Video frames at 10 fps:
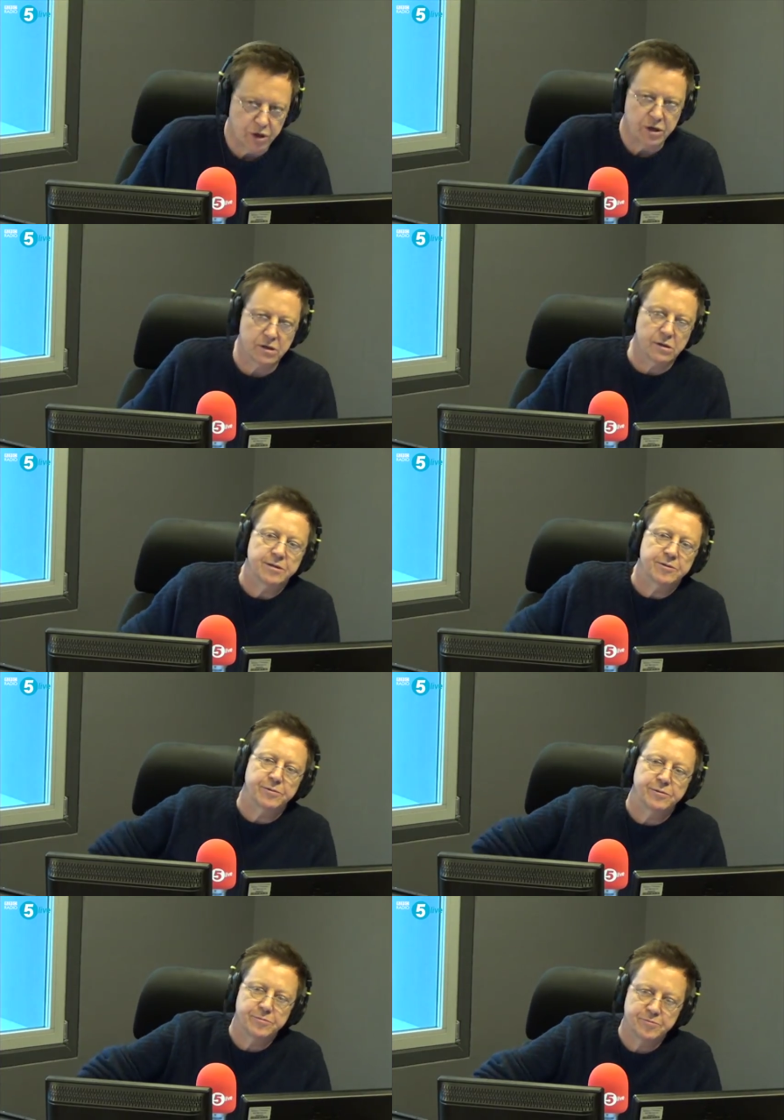work. it turns out.
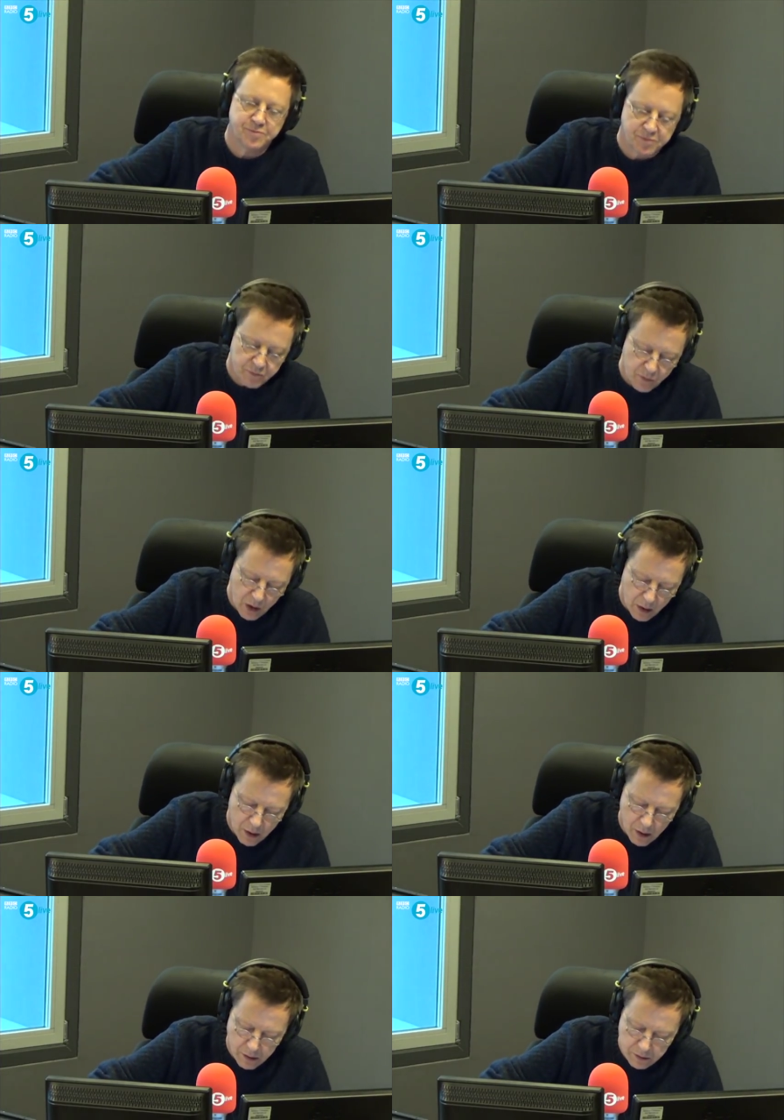The weirdest
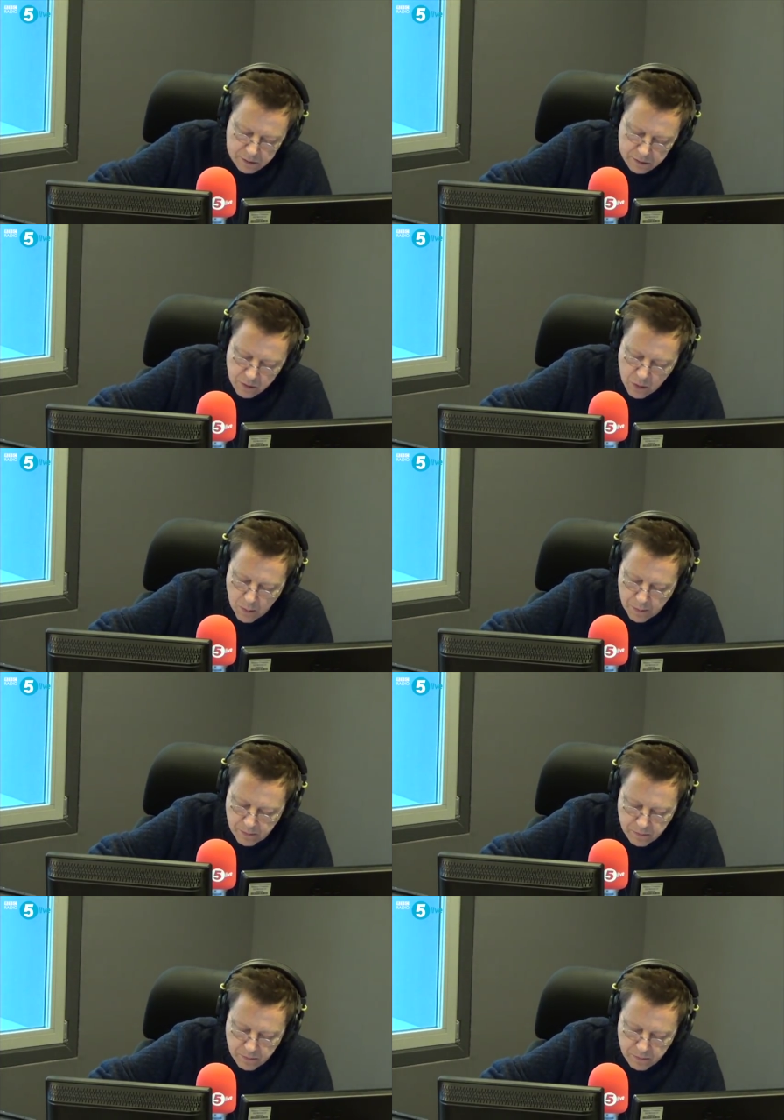thing about the film is this.